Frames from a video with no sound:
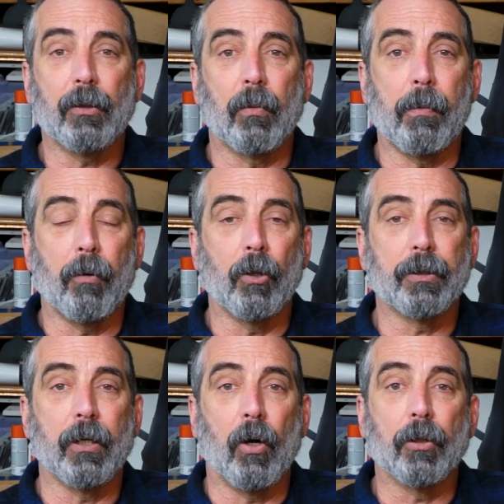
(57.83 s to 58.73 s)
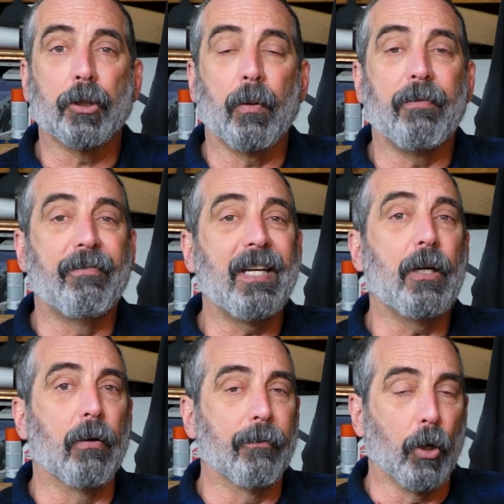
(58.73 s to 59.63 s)
We'll be posting also a
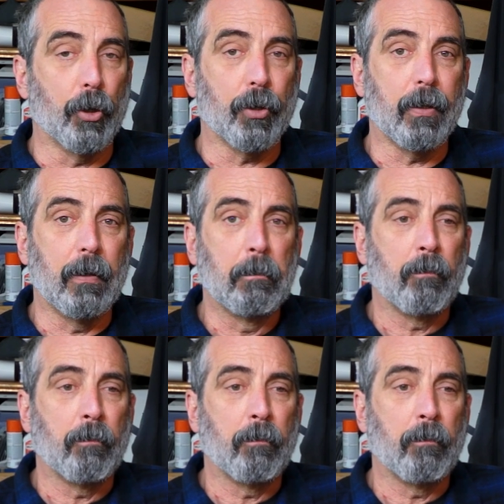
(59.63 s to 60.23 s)
video version